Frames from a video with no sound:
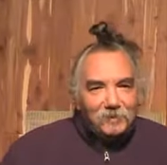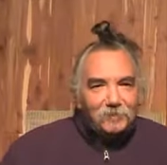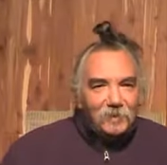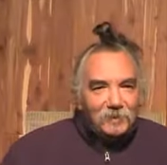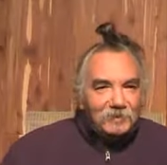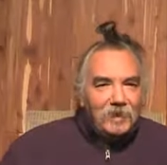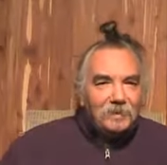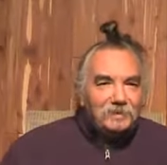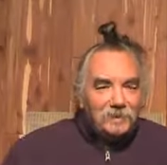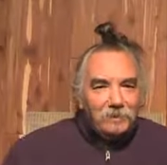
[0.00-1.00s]
little pair of
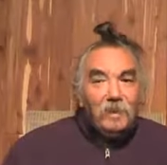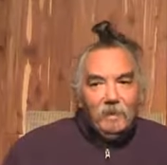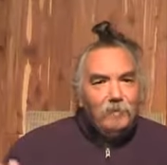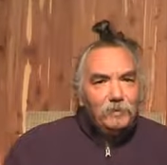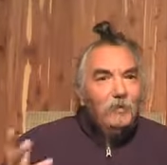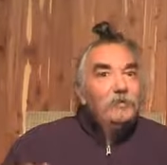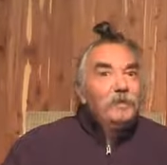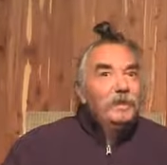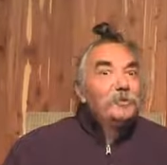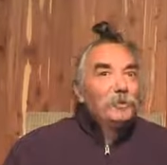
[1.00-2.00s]
socks here, but don't
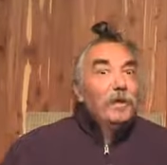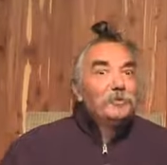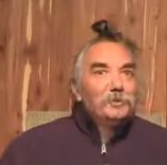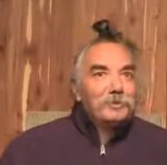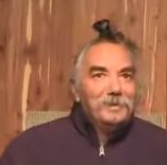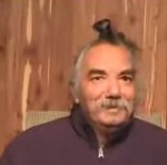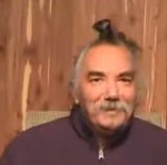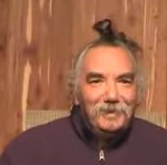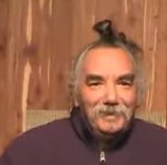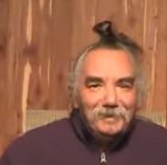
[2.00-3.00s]
forget your consciousness.
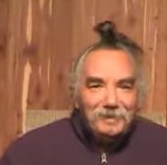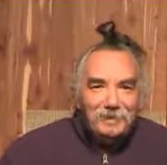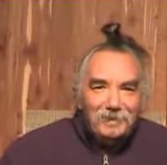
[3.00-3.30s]
See?